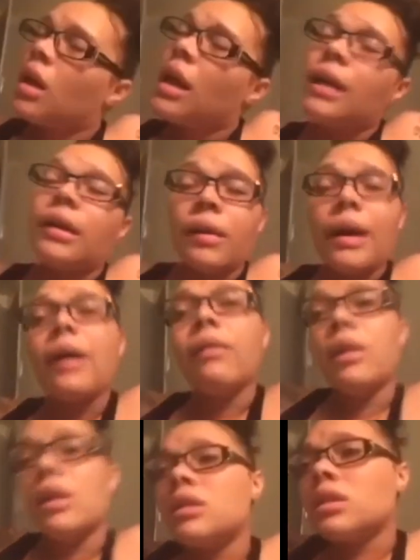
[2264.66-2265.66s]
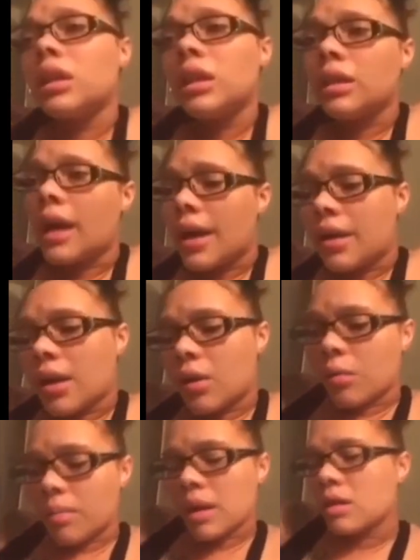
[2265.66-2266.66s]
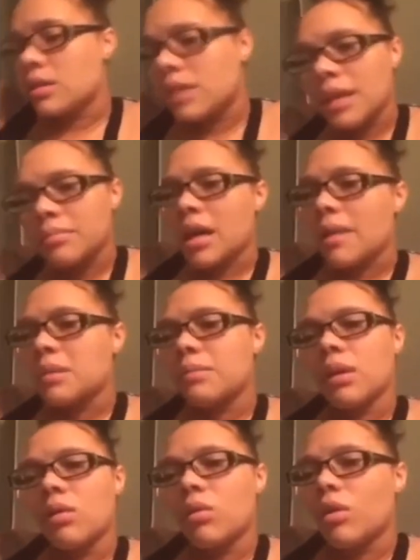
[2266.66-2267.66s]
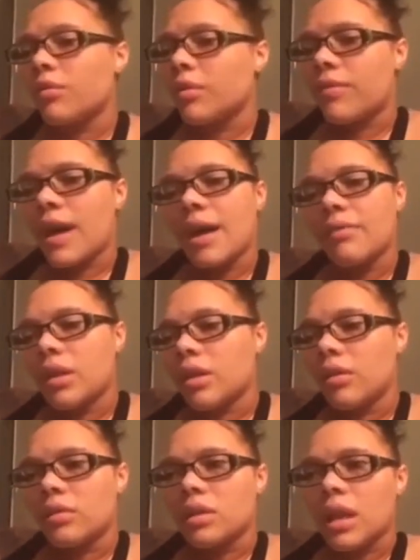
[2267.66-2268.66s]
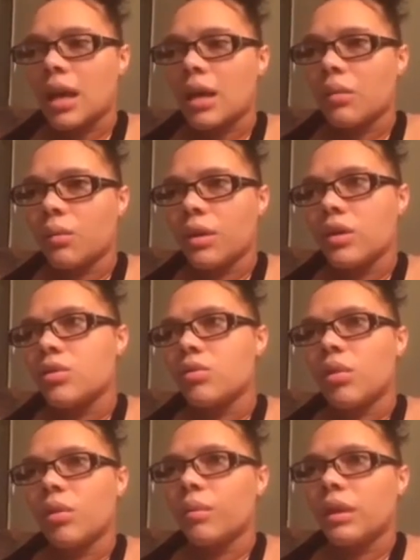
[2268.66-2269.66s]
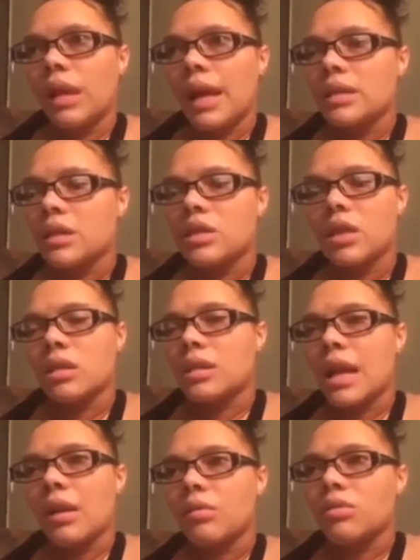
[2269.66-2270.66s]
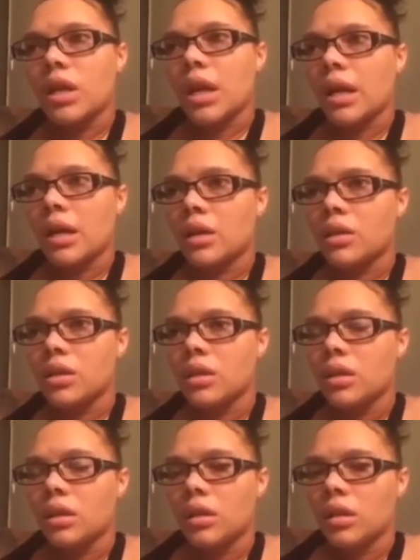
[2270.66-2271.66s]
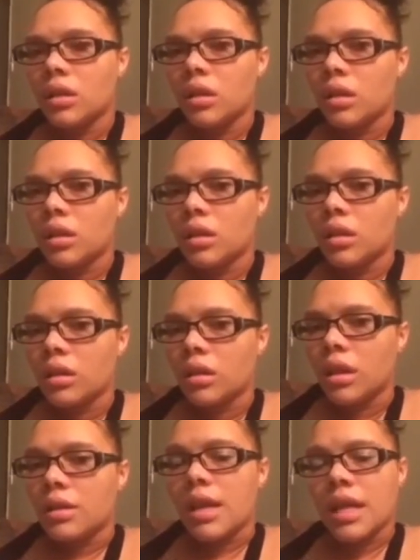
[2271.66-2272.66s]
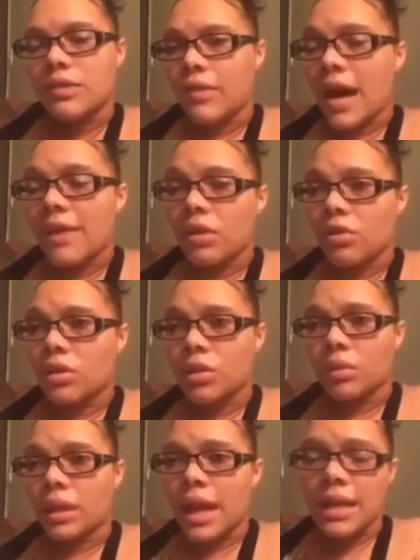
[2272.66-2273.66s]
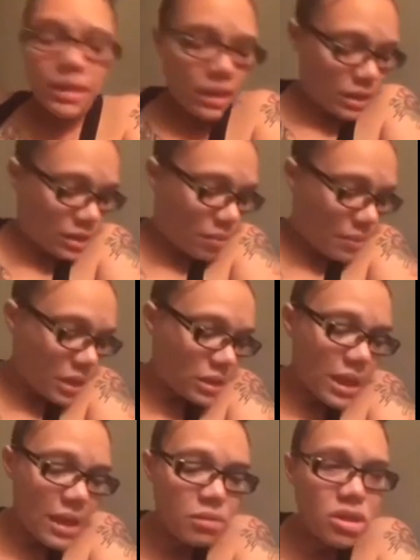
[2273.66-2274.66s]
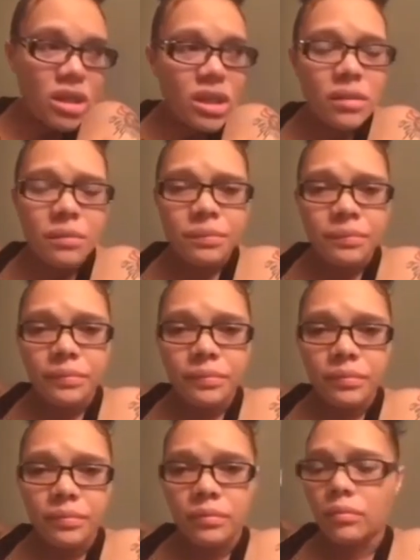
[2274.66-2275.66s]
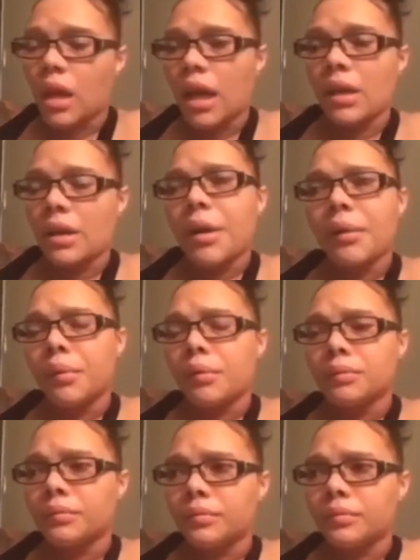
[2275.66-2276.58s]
I know how it is, Leah. I know. But at the same time, it's been going on for 5 years. Like, when is you going to realize the shit is not going to change? It takes 5 years to realize that it's going to be the same shit? Like, no.